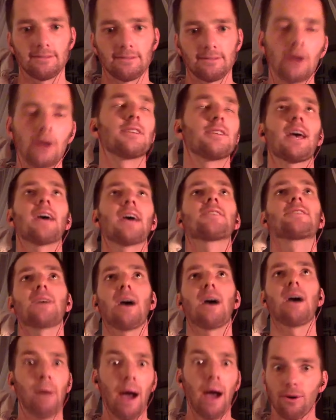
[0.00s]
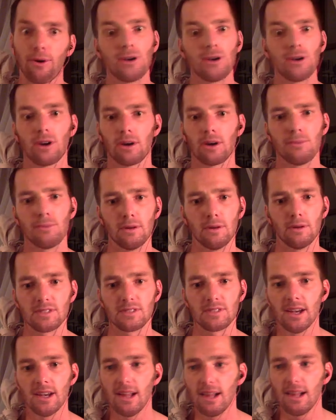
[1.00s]
or intense power yoga moves,
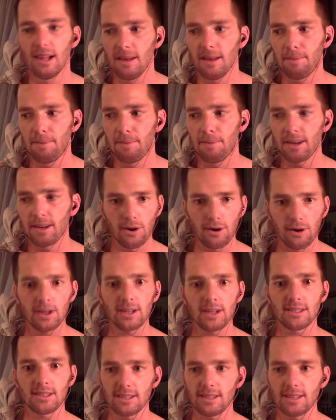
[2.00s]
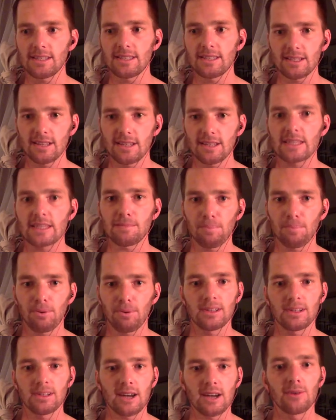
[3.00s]
but yoga it's a
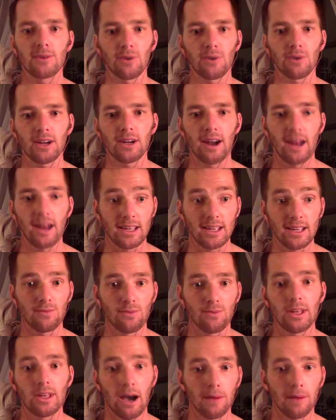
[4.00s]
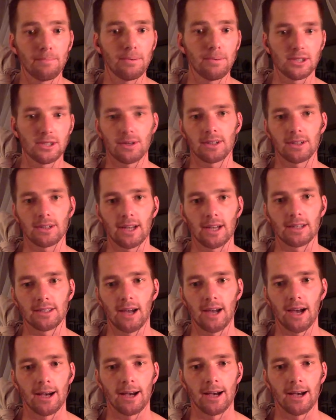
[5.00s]
pretty solid workout and can really help build strength down